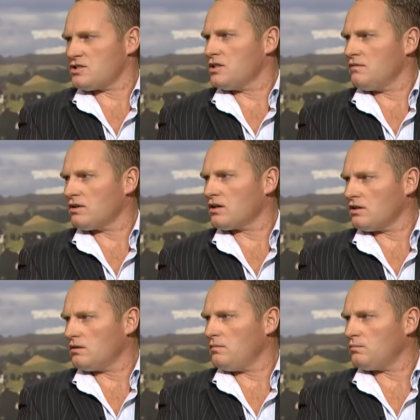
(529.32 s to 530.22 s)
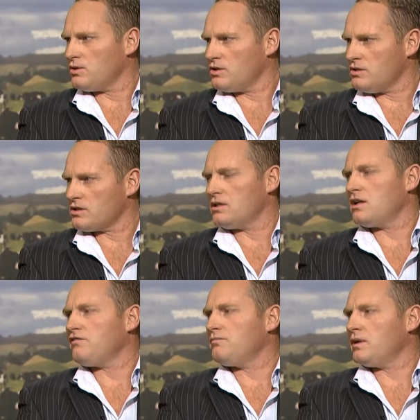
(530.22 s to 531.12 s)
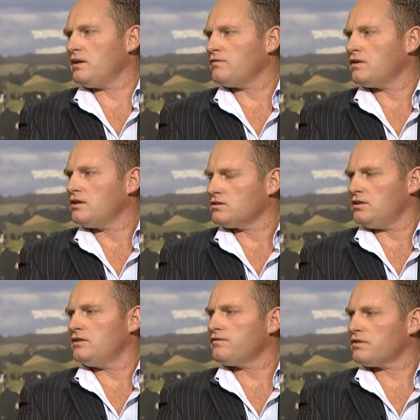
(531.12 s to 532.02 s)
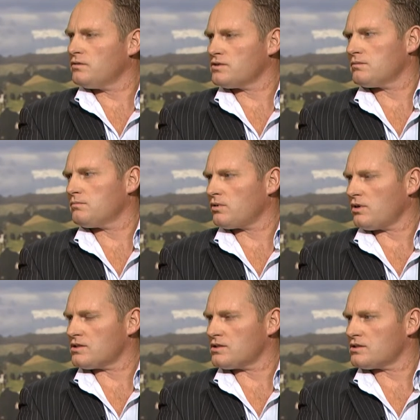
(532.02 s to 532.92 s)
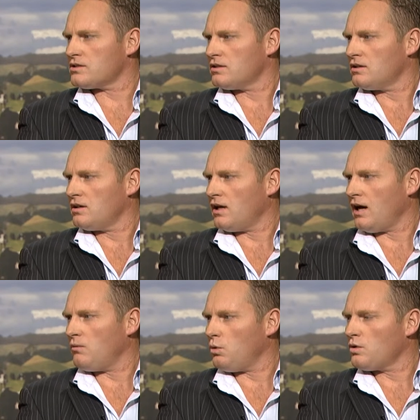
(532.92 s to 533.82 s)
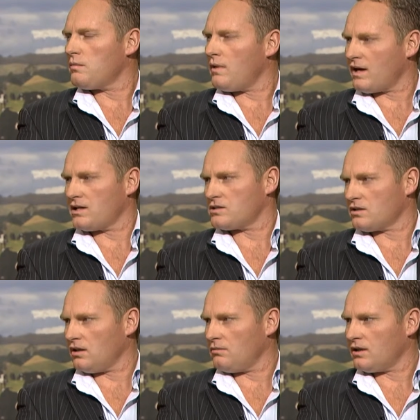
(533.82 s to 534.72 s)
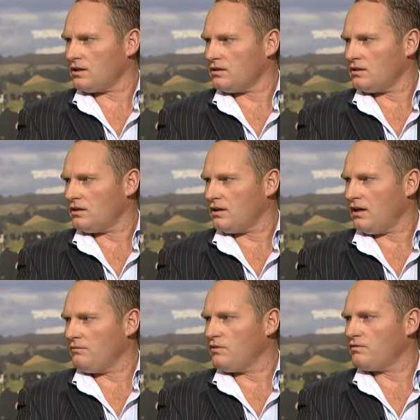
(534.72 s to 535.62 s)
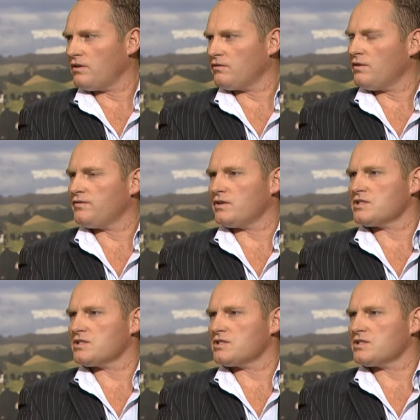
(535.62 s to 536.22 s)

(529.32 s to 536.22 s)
is never going to produce enough beef to influence the prices um, all the markets globally. And so we've, got, we have to